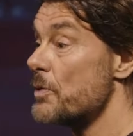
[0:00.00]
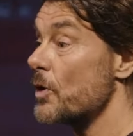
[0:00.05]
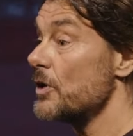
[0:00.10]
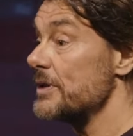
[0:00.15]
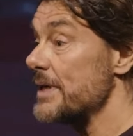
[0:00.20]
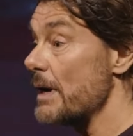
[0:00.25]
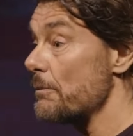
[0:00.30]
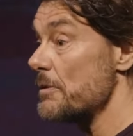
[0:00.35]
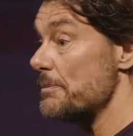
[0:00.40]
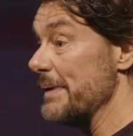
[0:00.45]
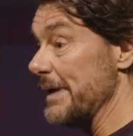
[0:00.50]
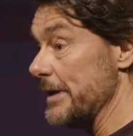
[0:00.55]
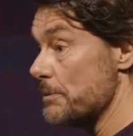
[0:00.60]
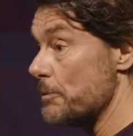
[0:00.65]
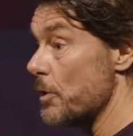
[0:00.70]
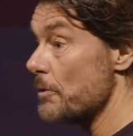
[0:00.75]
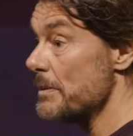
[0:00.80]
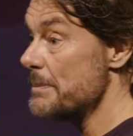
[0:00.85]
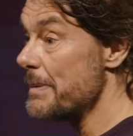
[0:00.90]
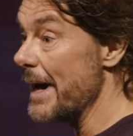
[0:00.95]
because that would be
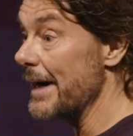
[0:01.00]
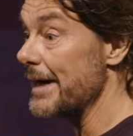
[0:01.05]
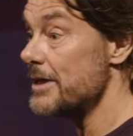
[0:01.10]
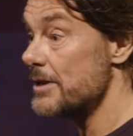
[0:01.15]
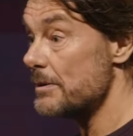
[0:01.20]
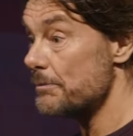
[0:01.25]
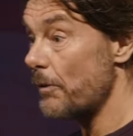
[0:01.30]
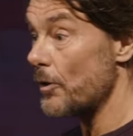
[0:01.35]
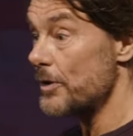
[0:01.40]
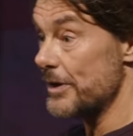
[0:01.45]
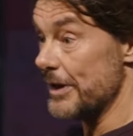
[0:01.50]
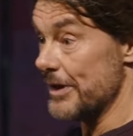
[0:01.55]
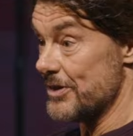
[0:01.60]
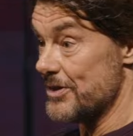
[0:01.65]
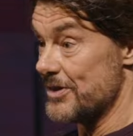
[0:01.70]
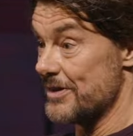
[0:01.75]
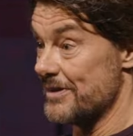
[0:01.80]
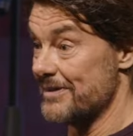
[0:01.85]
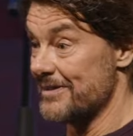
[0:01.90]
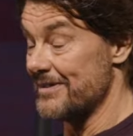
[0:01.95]
to put me back into
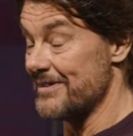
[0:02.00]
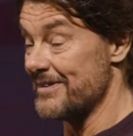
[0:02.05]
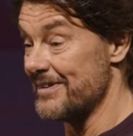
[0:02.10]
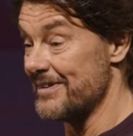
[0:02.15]
bondage.